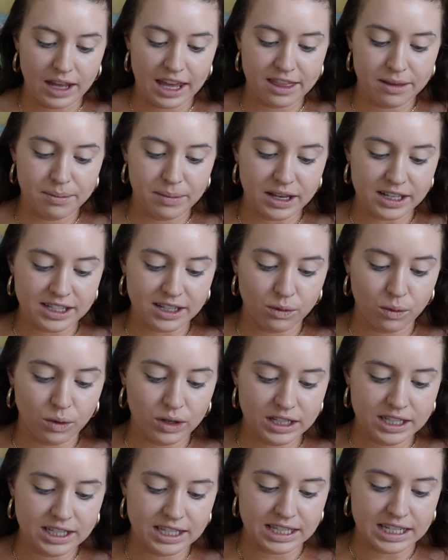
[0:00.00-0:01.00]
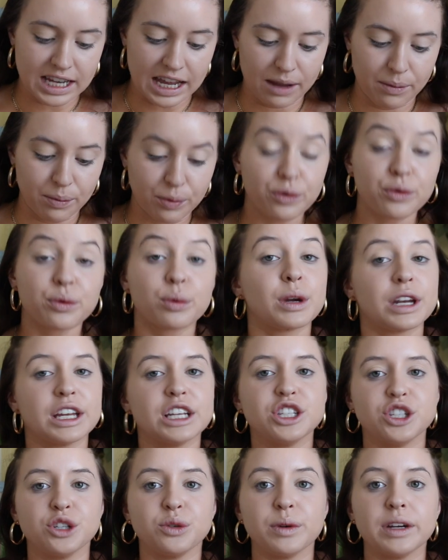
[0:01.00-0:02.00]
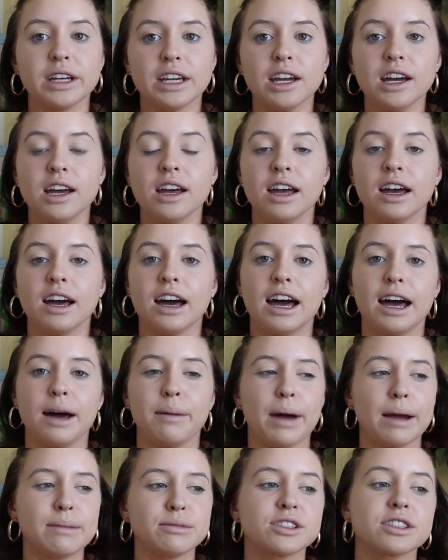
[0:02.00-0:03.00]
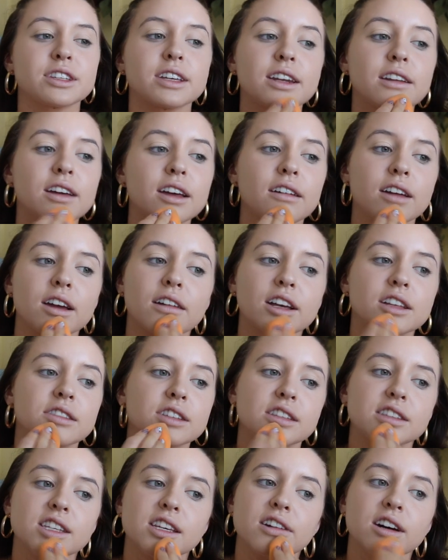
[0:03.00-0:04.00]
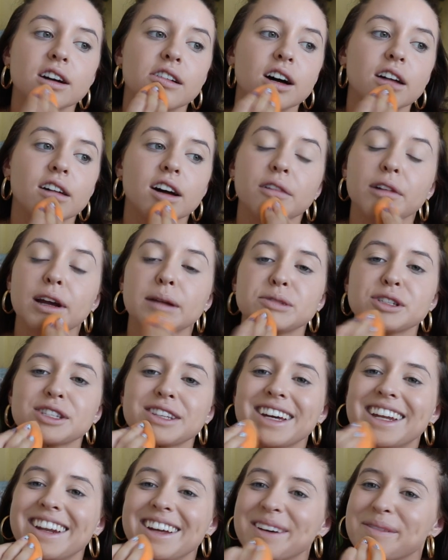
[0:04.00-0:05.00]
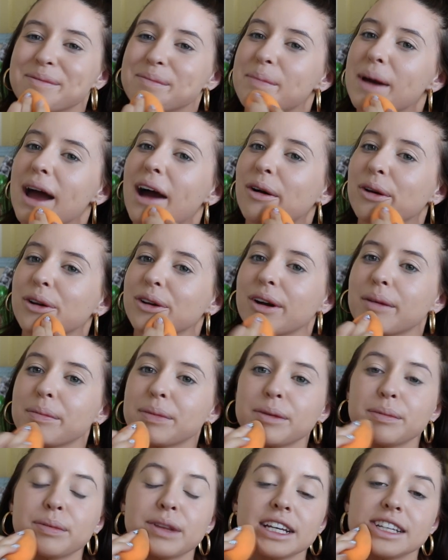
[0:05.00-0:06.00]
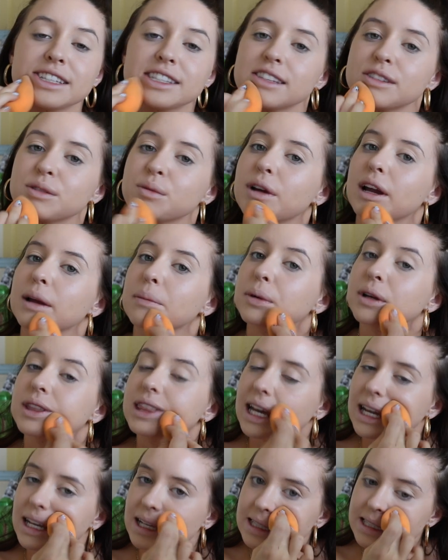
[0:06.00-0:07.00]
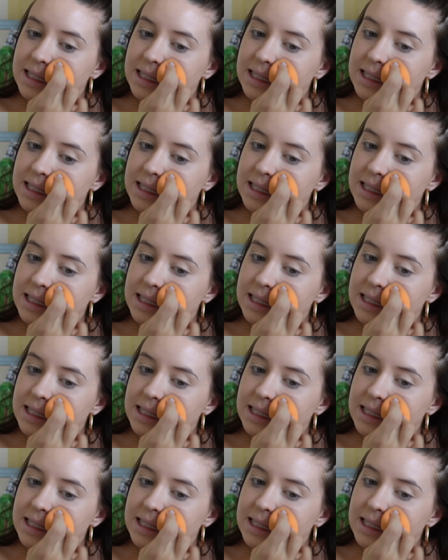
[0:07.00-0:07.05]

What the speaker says: And then because I want to stay pretty dewy, I'm just gonna conceal, or I'm just gonna powder up the places where I put that